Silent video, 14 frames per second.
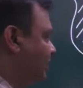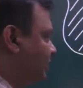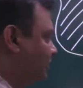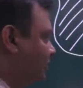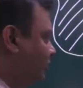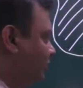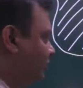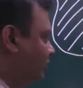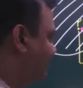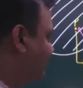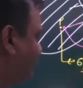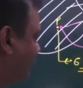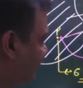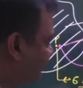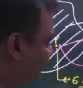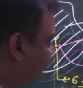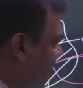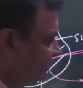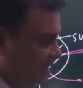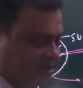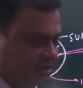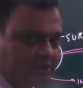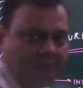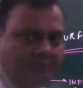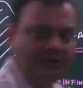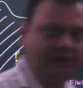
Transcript: Now, of course, we have seen in lecture 1,